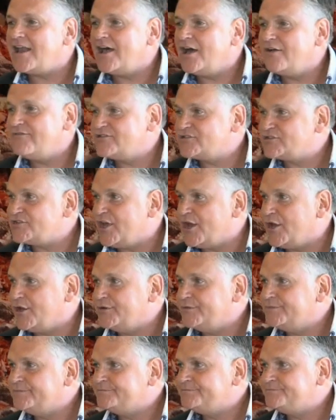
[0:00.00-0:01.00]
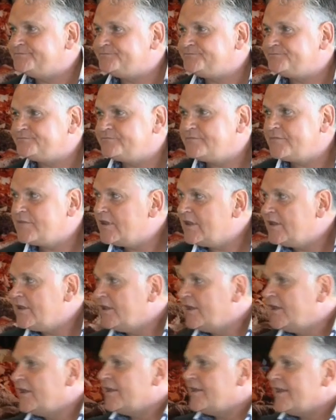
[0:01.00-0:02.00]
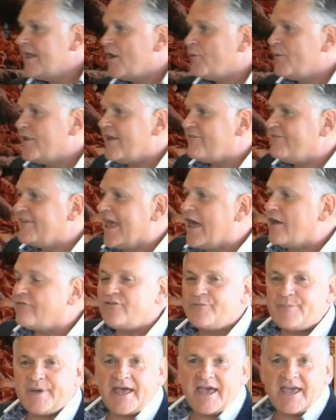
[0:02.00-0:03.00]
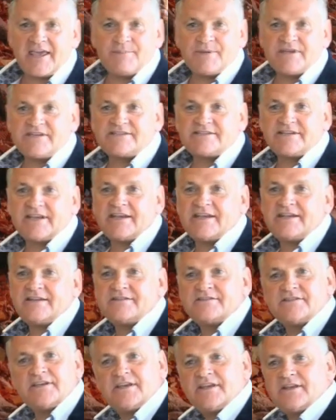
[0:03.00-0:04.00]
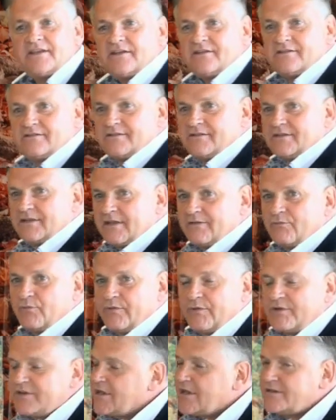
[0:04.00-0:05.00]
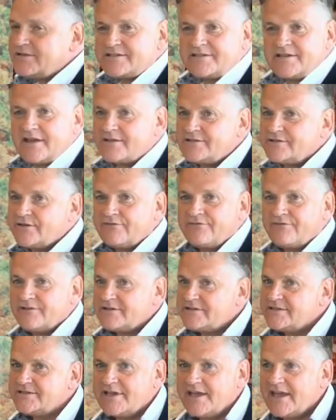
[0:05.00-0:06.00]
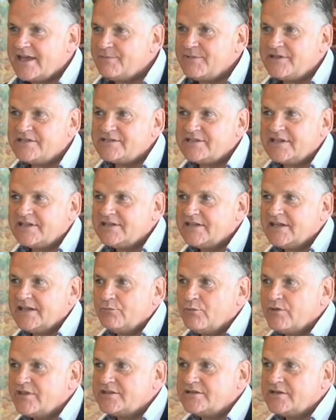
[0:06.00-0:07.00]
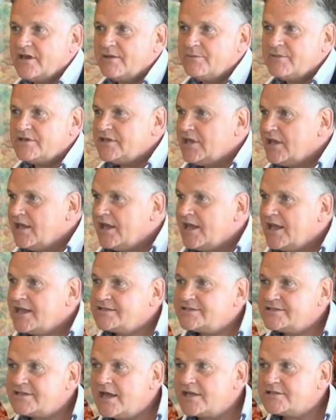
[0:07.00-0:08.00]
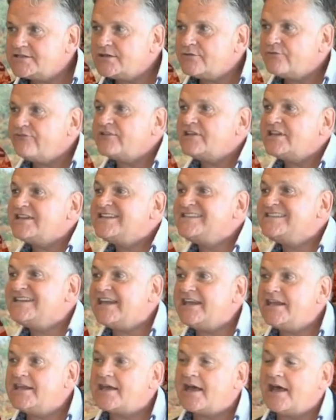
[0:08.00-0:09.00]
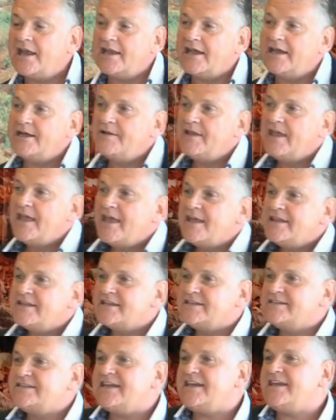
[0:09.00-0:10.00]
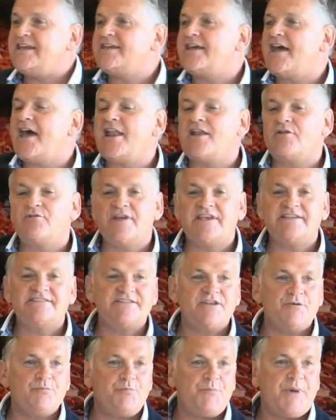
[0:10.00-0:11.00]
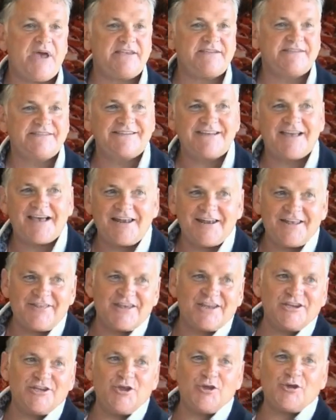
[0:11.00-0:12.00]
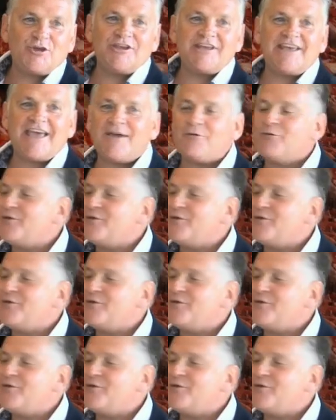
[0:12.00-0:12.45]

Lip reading: of the stone. Now we have the alphabet, A, B, C, D. We don't start off at A, B, C, D with a diamond. It starts off at a D colour. The D colour is the best colour that you can get